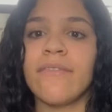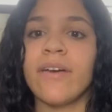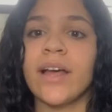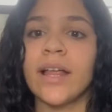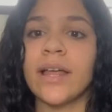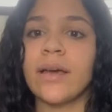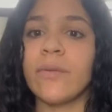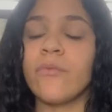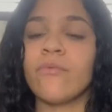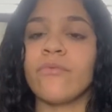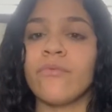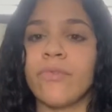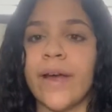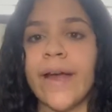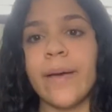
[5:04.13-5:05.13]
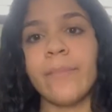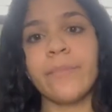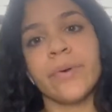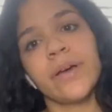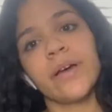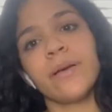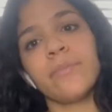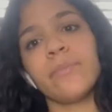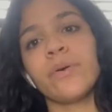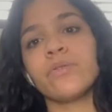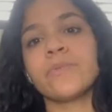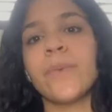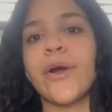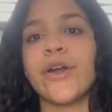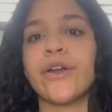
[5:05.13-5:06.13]
a wrap, a
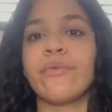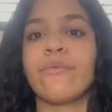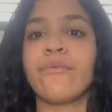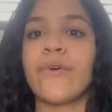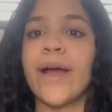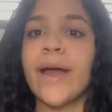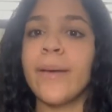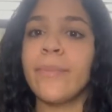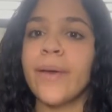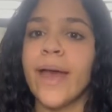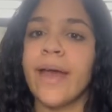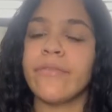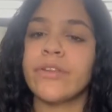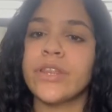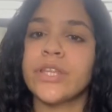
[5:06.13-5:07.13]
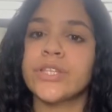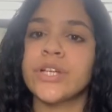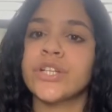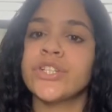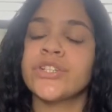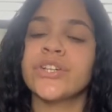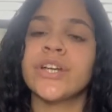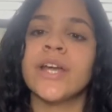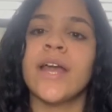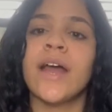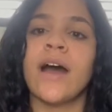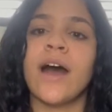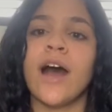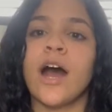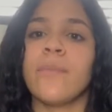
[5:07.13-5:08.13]
postpartum wrap after the surgery,
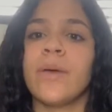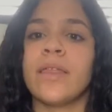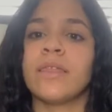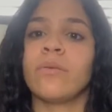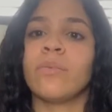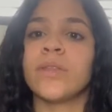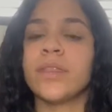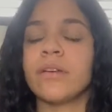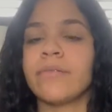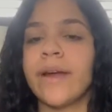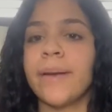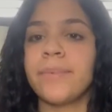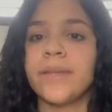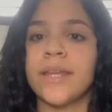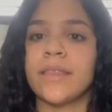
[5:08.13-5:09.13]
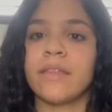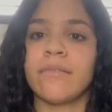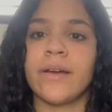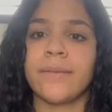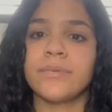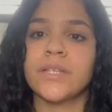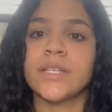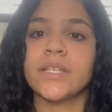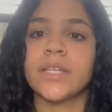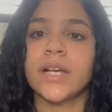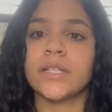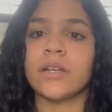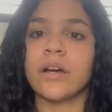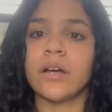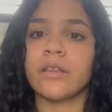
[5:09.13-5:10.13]
um, and the, what the wrap did, the wrap just
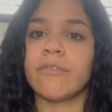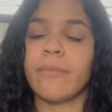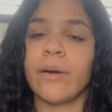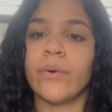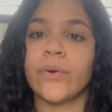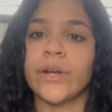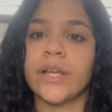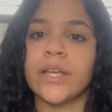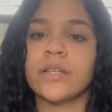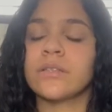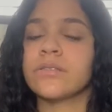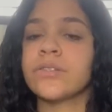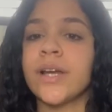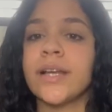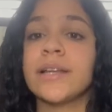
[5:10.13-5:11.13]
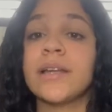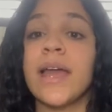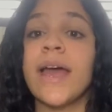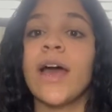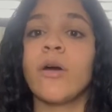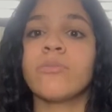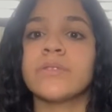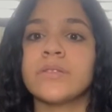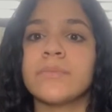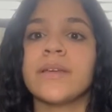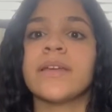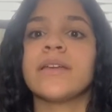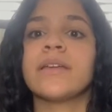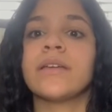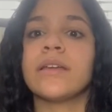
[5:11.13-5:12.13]
sucked all of my organs. Tried, it helped
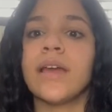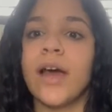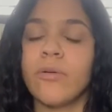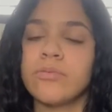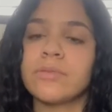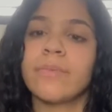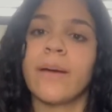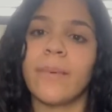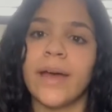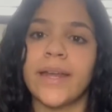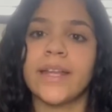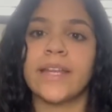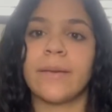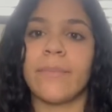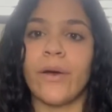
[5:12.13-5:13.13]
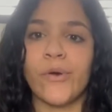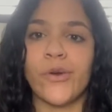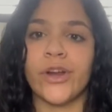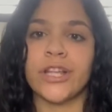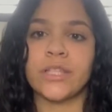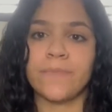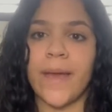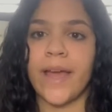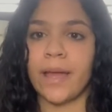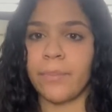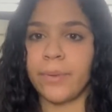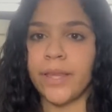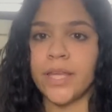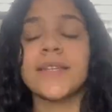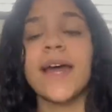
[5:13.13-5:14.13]
me helped my body get my organs back in
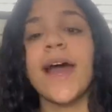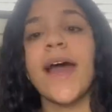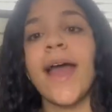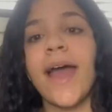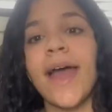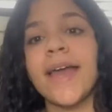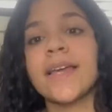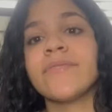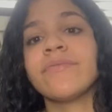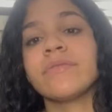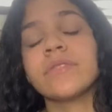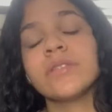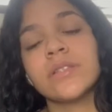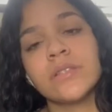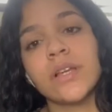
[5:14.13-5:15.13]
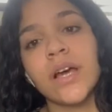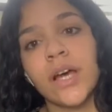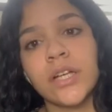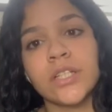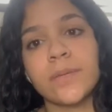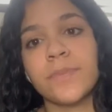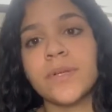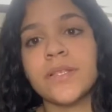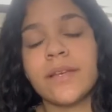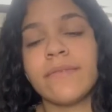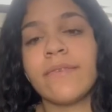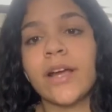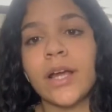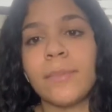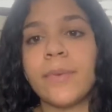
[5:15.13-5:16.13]
place. I 100%
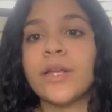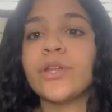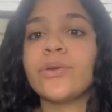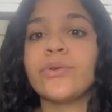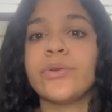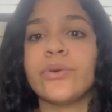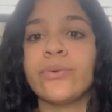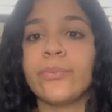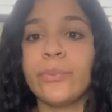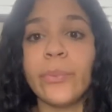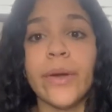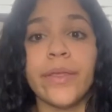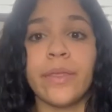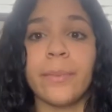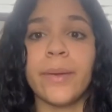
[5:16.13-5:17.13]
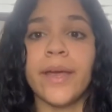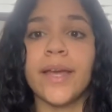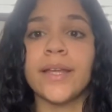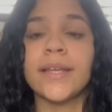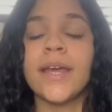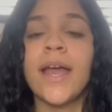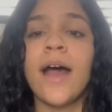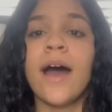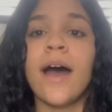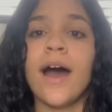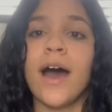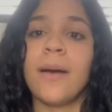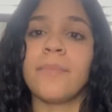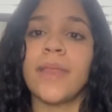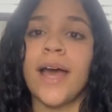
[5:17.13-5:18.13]
recommend you do wear the band.
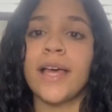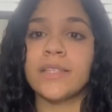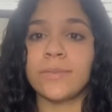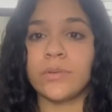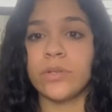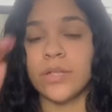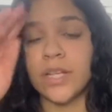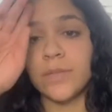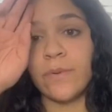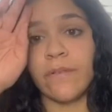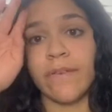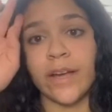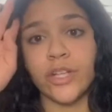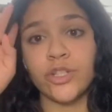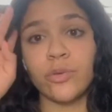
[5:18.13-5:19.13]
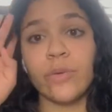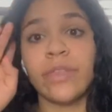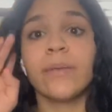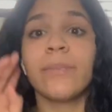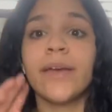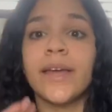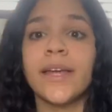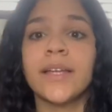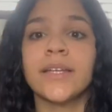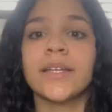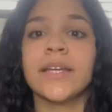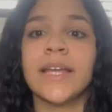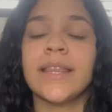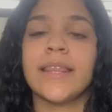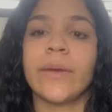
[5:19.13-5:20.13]
Um, the hospital does provide you with the band
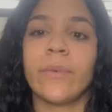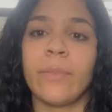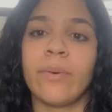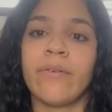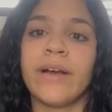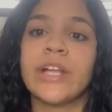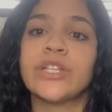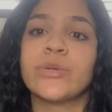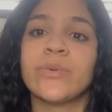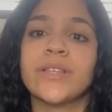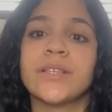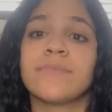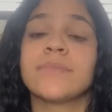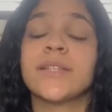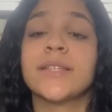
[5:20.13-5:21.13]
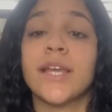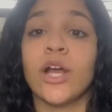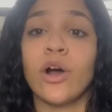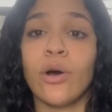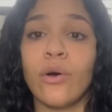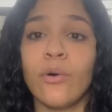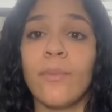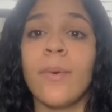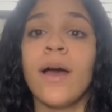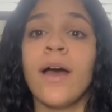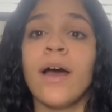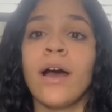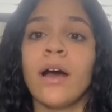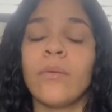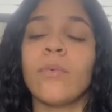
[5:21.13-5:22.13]
and they will provide you with some to take home.
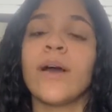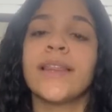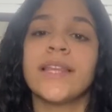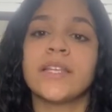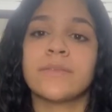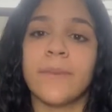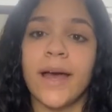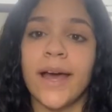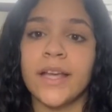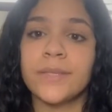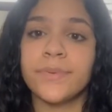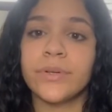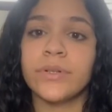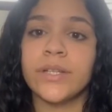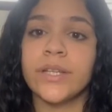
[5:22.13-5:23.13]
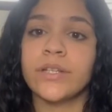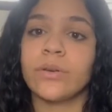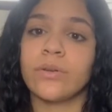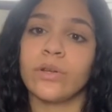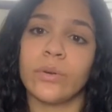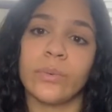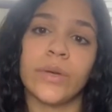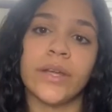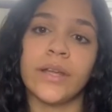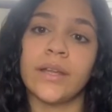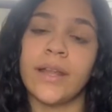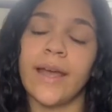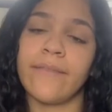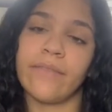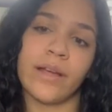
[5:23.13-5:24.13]
Well, at least my hospital did. Don't know
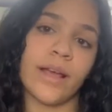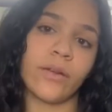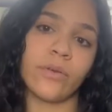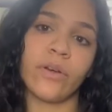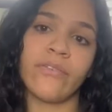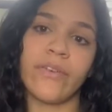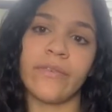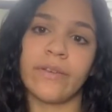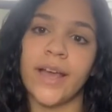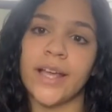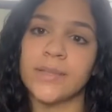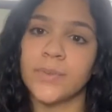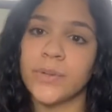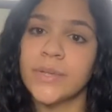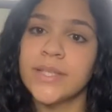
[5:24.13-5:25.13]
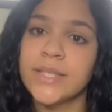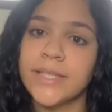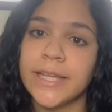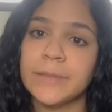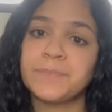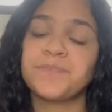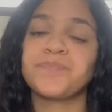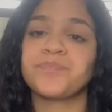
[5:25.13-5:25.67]
what every, I don't know if every hospital is the same.